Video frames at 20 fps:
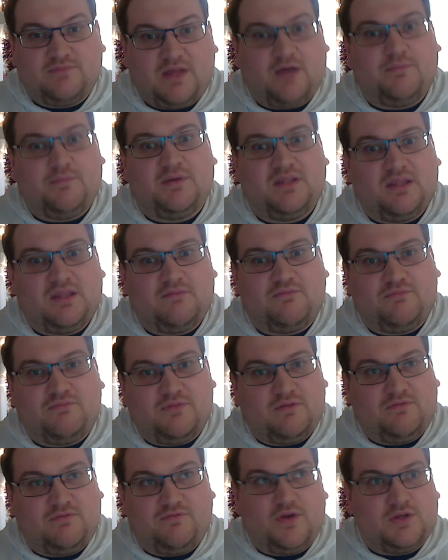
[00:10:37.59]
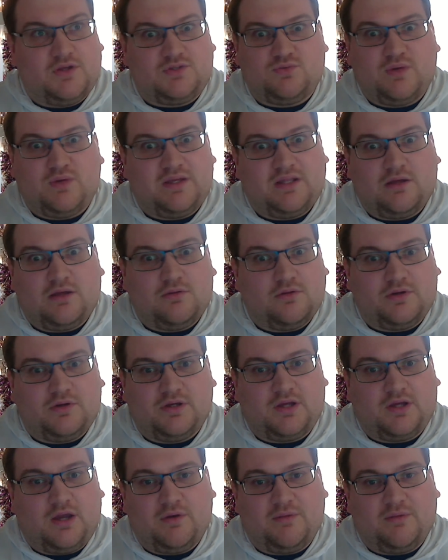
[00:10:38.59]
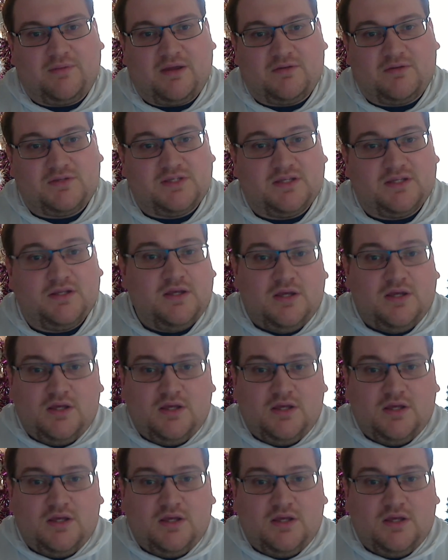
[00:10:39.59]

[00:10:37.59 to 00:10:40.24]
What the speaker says: That'll be the first way they'll look at going about it.